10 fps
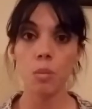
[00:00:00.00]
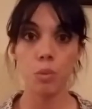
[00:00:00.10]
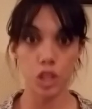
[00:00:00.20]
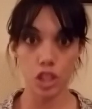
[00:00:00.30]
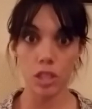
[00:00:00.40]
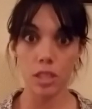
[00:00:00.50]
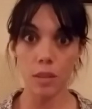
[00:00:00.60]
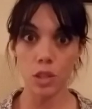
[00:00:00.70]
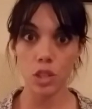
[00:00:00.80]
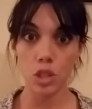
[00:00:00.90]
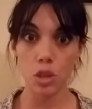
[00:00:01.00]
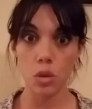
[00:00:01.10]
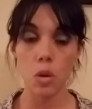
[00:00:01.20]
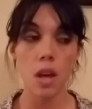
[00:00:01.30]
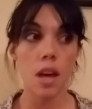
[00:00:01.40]
push yourself to
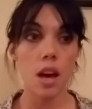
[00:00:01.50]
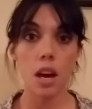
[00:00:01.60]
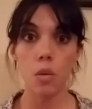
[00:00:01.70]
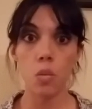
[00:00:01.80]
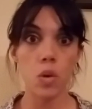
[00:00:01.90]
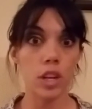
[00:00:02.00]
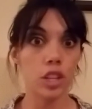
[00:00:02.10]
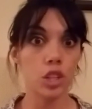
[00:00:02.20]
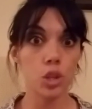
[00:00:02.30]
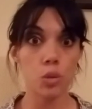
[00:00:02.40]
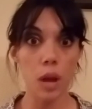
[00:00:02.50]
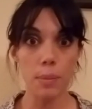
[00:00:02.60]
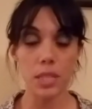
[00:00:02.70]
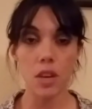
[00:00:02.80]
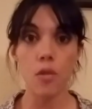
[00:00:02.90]
do 1 or 2
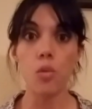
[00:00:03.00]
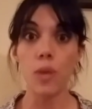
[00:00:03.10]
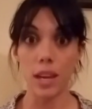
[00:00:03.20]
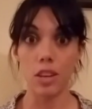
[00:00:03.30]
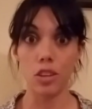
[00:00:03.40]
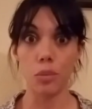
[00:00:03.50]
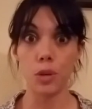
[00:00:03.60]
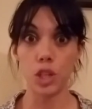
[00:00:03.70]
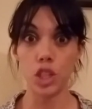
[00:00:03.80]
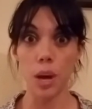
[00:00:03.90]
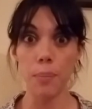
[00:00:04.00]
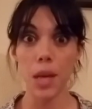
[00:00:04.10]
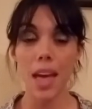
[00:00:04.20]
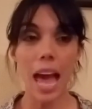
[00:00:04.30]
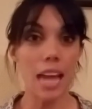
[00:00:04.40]
reps of a regular push-up.
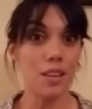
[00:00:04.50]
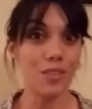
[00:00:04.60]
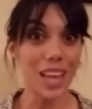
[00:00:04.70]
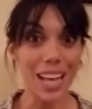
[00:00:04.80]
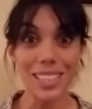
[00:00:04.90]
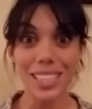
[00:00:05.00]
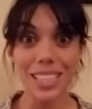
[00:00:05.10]
And if that's